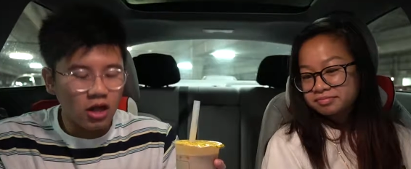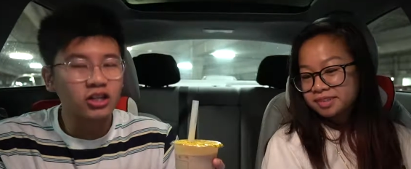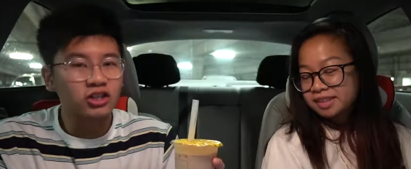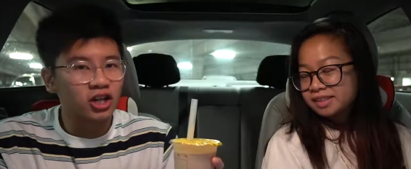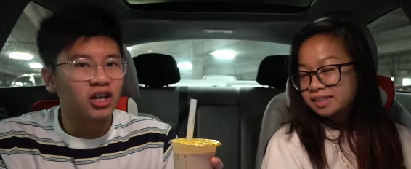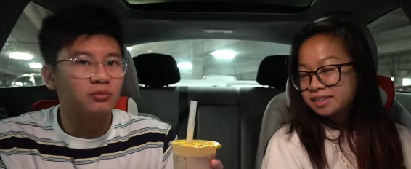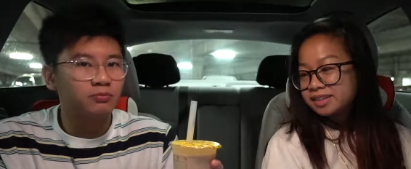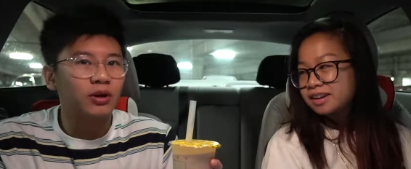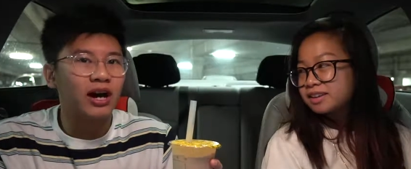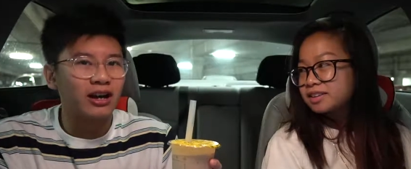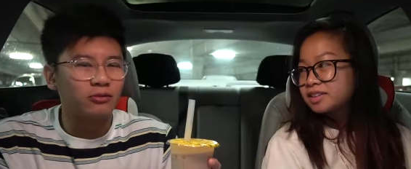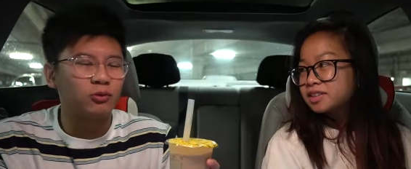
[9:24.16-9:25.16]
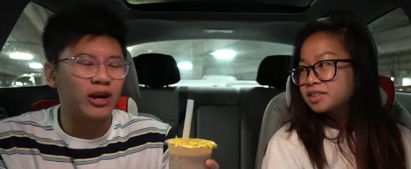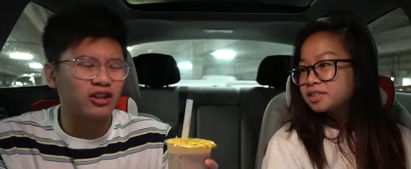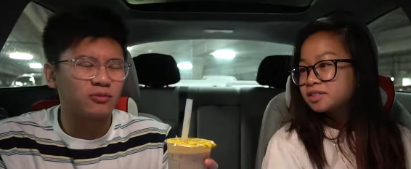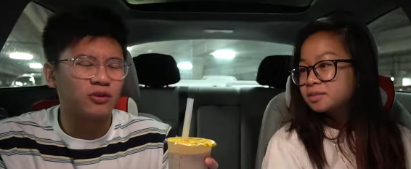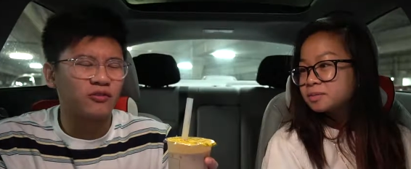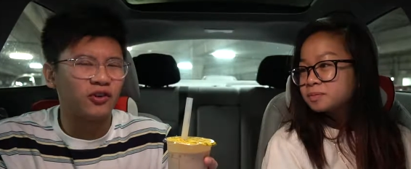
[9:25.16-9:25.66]
Speaker 1: It's but, good, yeah. but I'd
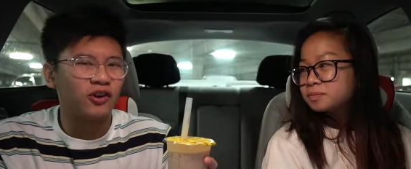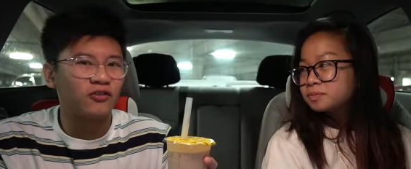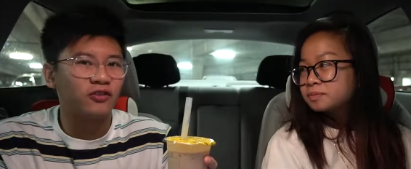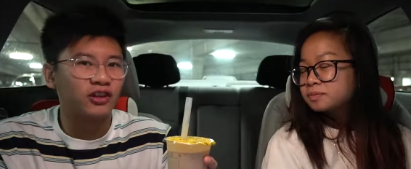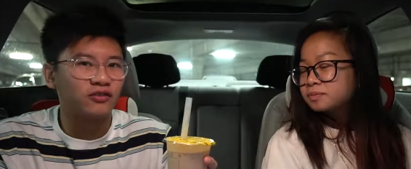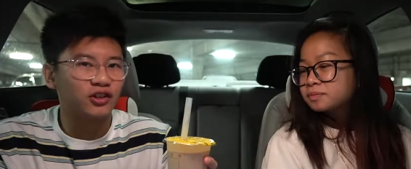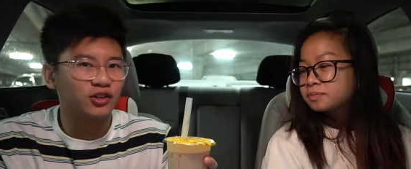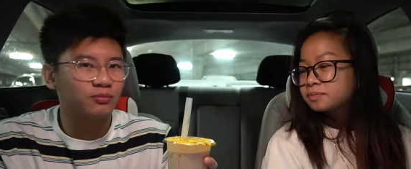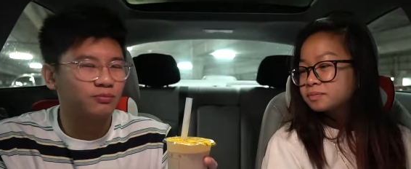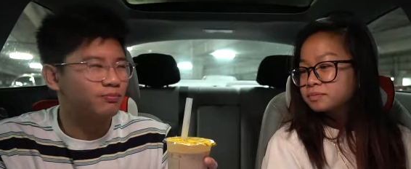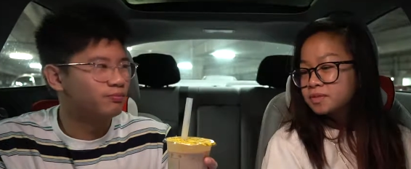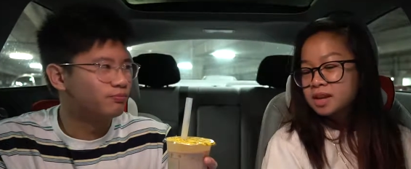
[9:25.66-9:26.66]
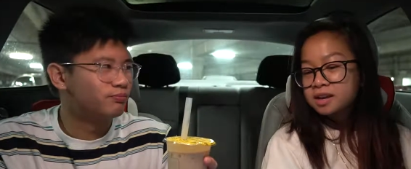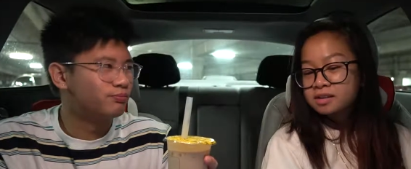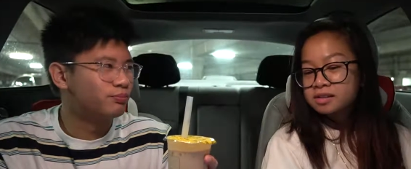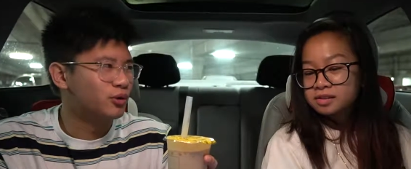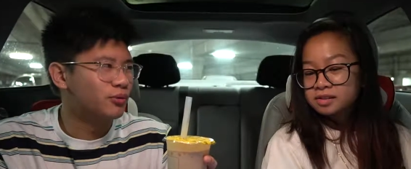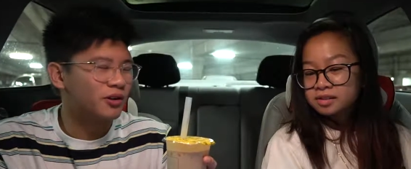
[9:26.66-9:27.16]
rather prefer flavored yeah.
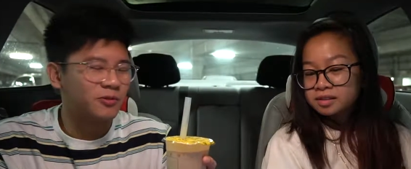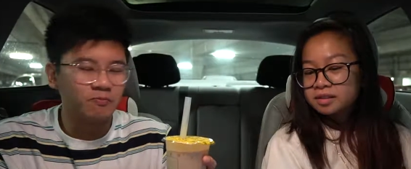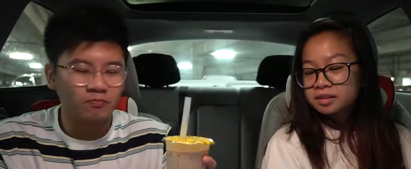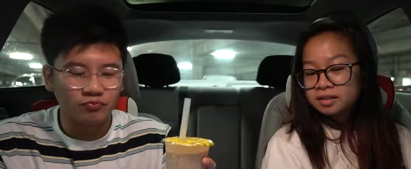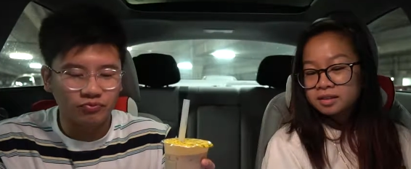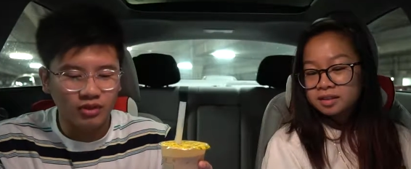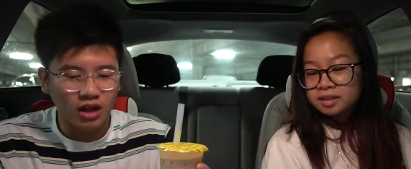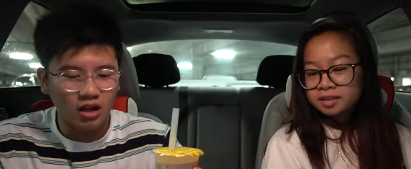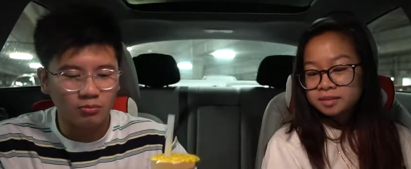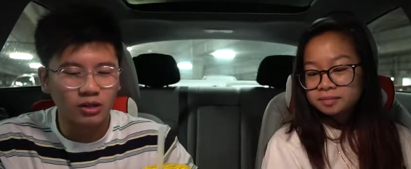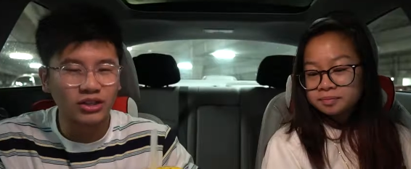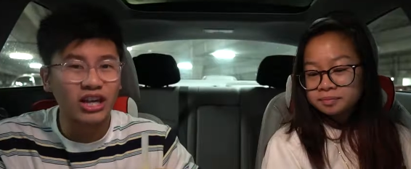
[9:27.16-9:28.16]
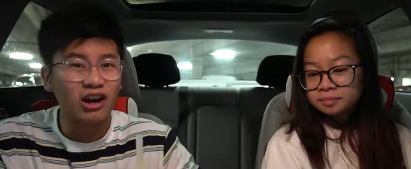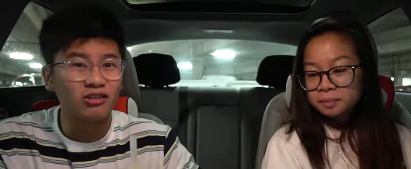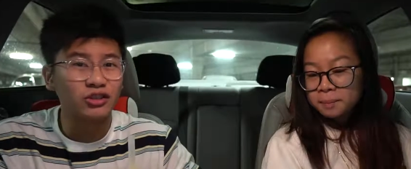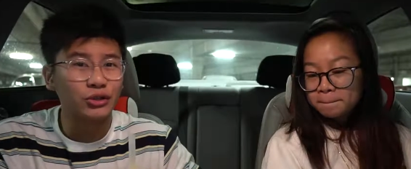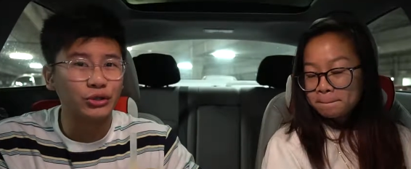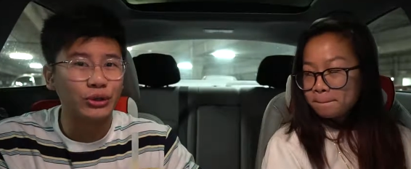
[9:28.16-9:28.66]
boba. But they
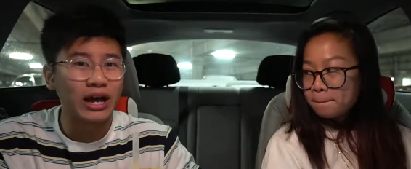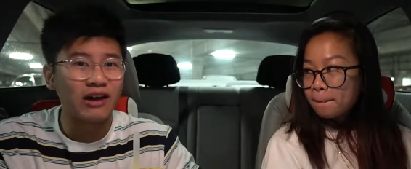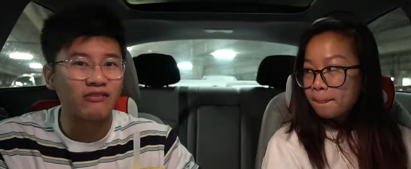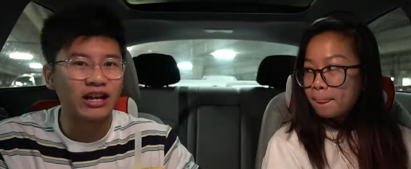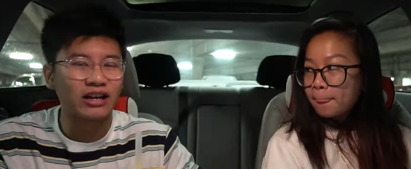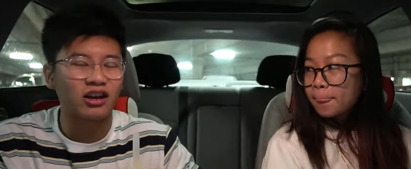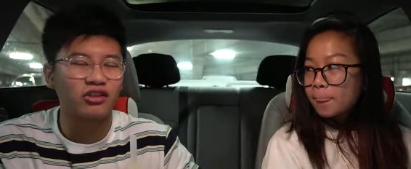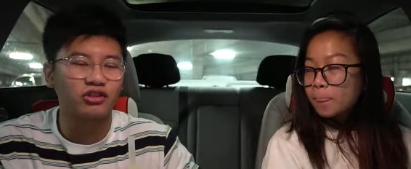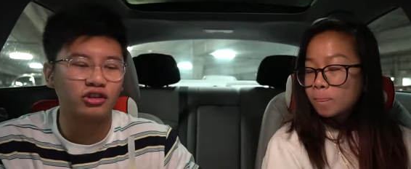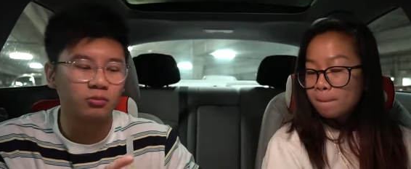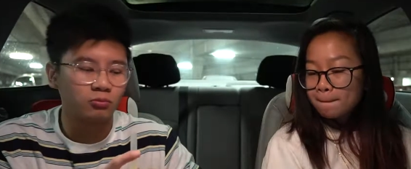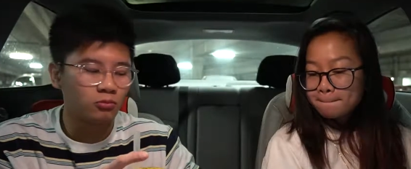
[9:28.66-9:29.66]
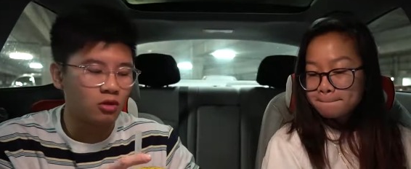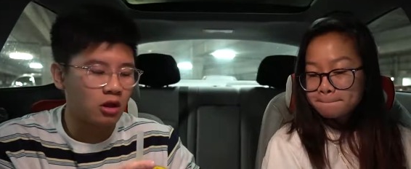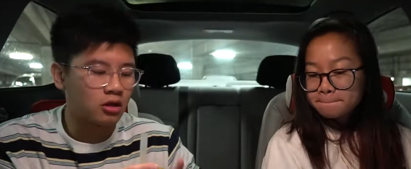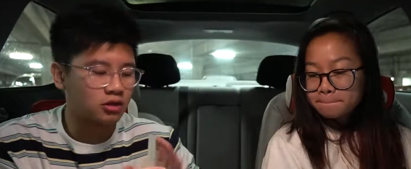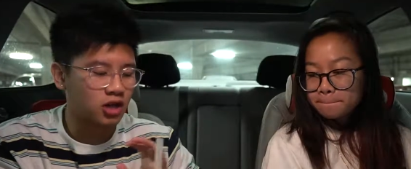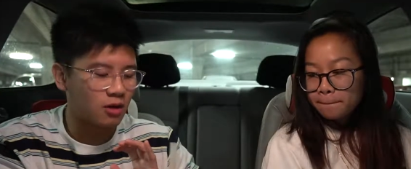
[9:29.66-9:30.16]
also do have like other
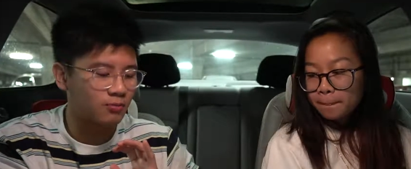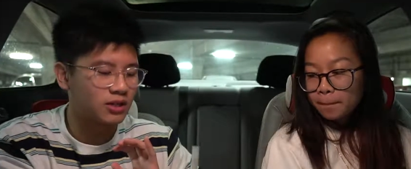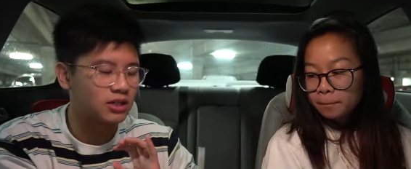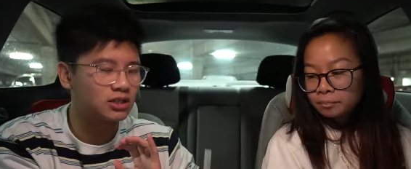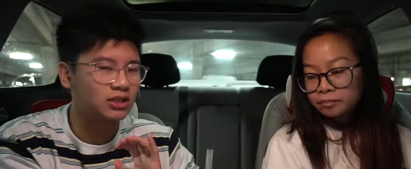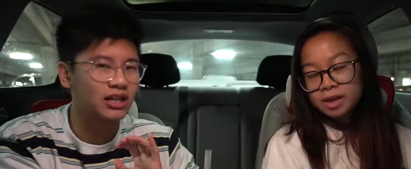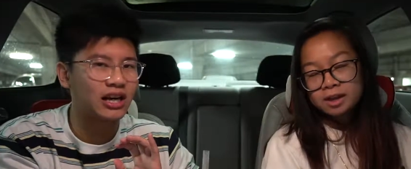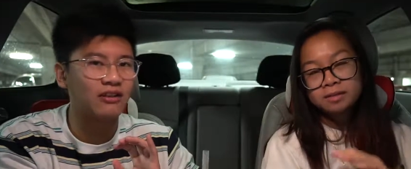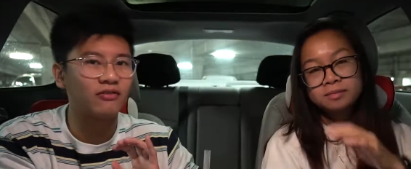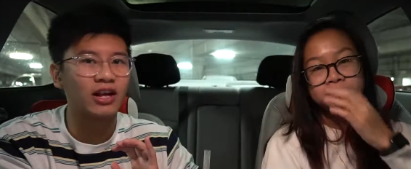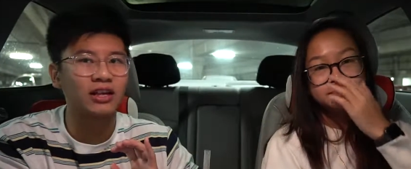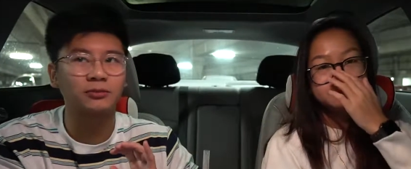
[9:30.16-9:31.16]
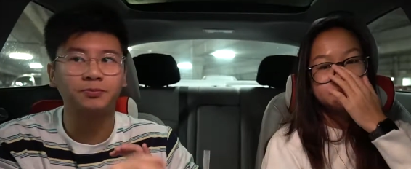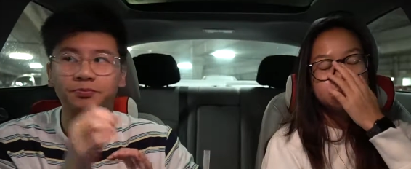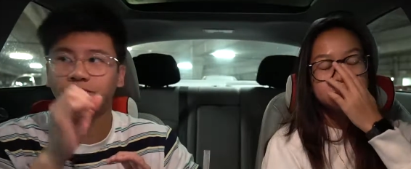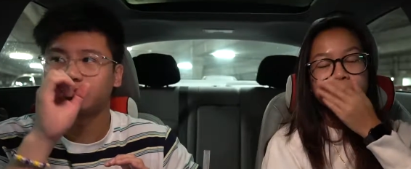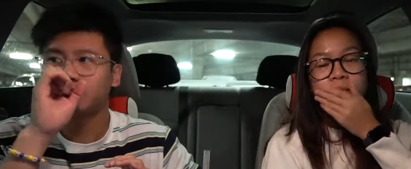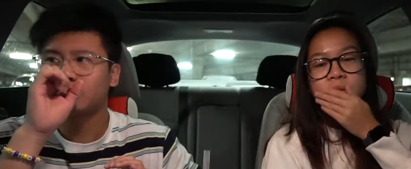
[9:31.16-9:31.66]
toppings. They yeah. have like
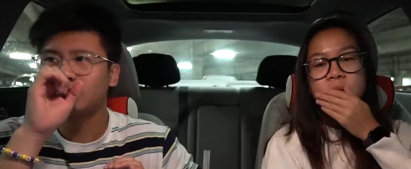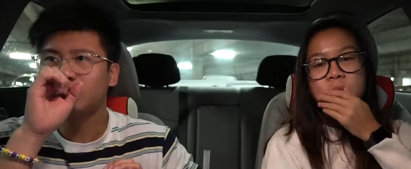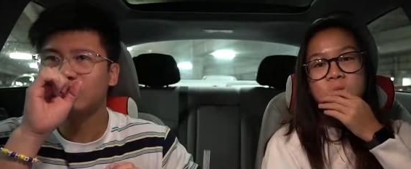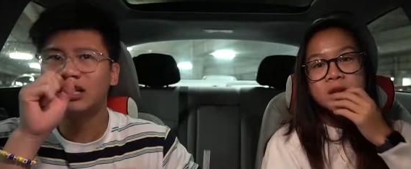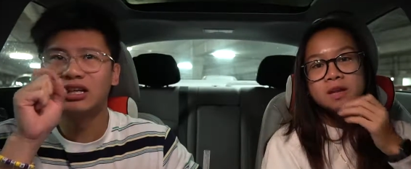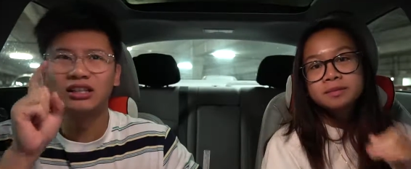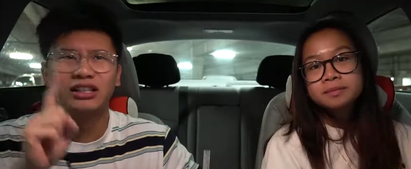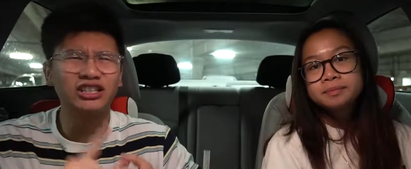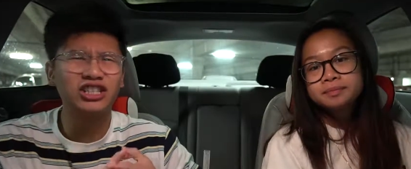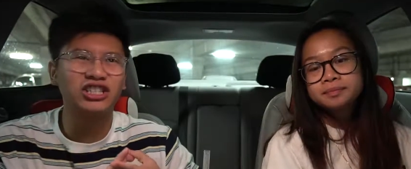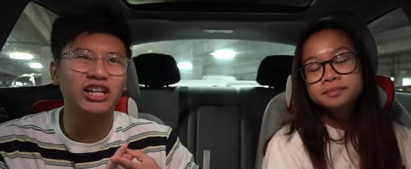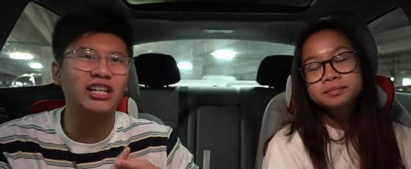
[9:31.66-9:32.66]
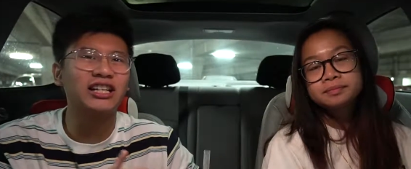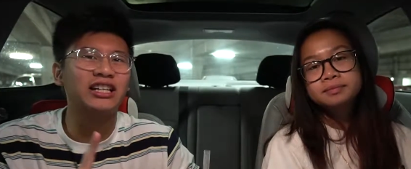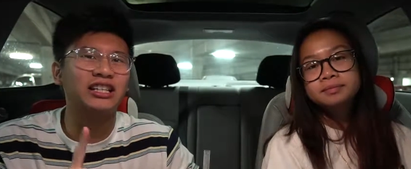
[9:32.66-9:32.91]
lychee jelly